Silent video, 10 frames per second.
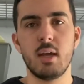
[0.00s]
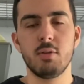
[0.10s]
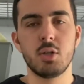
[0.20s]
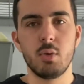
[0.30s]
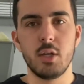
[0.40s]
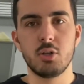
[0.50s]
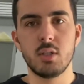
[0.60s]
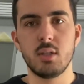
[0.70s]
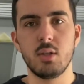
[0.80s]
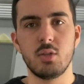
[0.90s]
showed
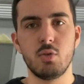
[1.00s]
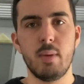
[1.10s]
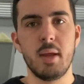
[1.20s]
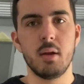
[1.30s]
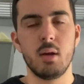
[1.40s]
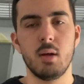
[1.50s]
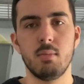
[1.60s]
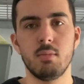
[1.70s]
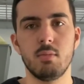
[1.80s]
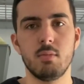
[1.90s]
interest in the Zoomed
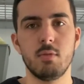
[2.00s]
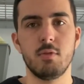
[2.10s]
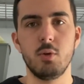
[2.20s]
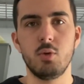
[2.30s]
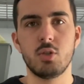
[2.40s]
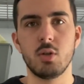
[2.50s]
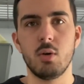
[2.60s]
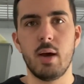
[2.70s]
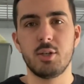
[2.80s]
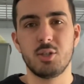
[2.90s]
food, so
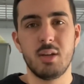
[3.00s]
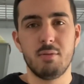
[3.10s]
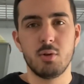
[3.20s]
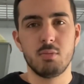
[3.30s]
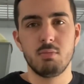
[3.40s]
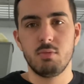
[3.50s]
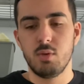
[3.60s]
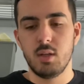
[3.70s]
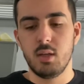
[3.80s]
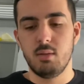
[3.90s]
I just never
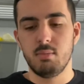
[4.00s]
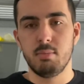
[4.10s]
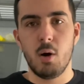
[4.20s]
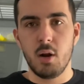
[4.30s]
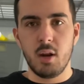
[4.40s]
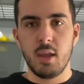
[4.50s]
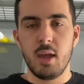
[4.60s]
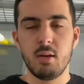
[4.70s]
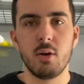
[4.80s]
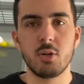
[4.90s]
really bought it
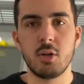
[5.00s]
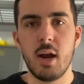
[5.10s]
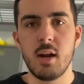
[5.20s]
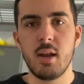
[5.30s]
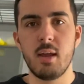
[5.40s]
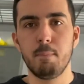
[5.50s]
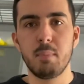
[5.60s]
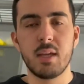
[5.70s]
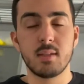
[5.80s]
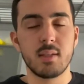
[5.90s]
again or tried it again
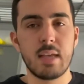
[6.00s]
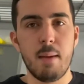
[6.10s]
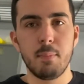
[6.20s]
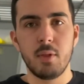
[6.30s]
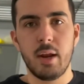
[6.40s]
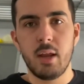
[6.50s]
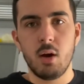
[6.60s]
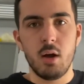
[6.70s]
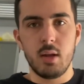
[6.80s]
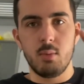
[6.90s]
because the sample that I
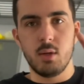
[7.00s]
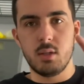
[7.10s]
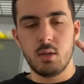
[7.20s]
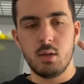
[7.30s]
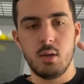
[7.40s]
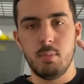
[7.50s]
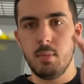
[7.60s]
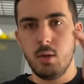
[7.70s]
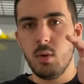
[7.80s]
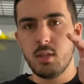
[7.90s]
got, it was
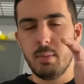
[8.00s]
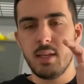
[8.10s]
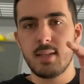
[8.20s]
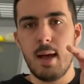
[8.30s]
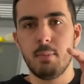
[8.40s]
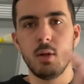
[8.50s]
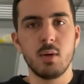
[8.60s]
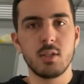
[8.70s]
a big sample. It wasn't